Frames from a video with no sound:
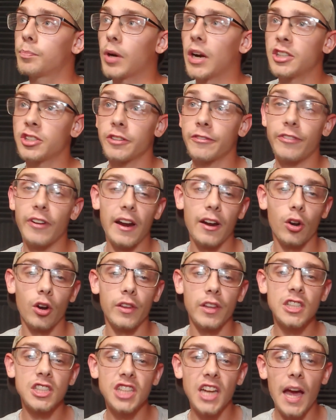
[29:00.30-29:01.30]
pressure fighter
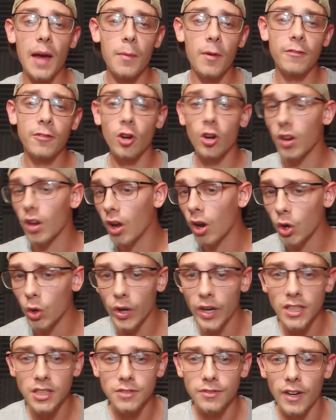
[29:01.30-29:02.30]
on the jab if you're a
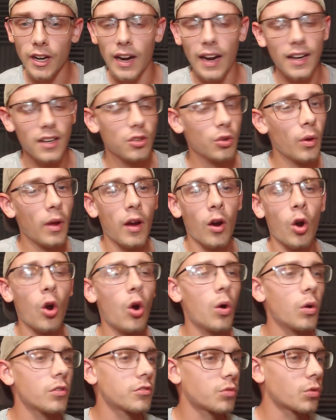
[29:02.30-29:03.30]
long-range fighter. I do
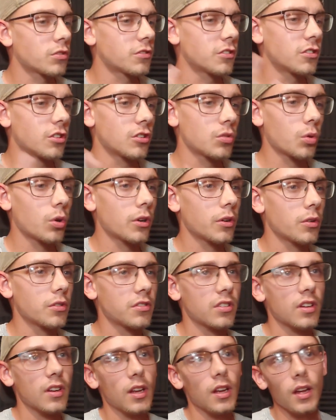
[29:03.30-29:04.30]
all sorts of
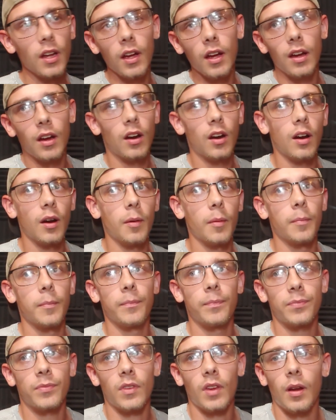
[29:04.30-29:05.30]
tutorials.
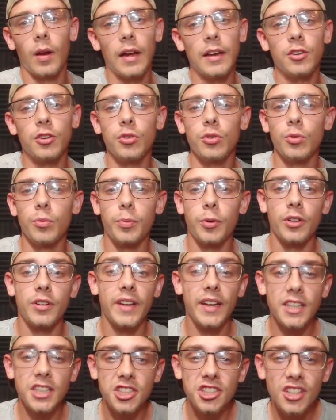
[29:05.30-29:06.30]
I do
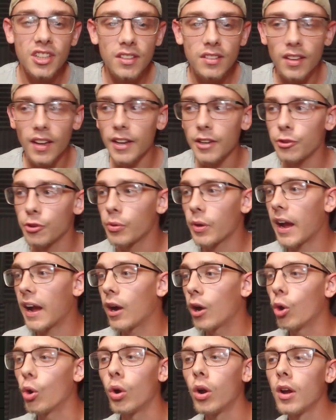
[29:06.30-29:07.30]
predictions. I do
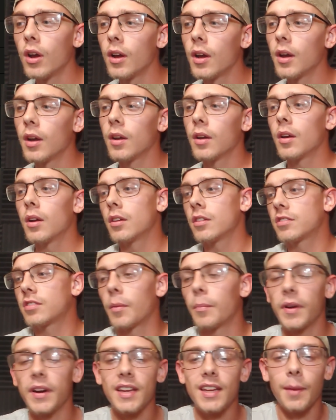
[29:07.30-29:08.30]
how
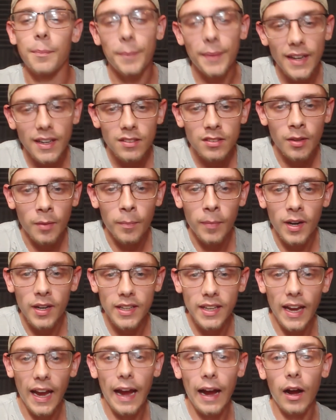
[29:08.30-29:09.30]
somebody can beat
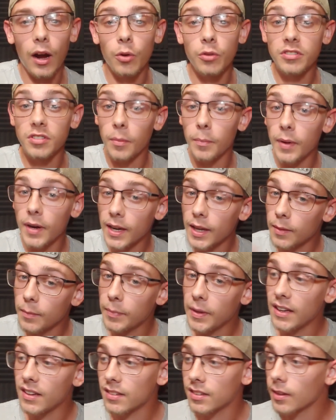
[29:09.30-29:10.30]
somebody, how somebody
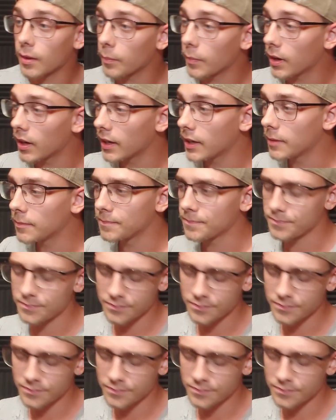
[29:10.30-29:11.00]
beats somebody.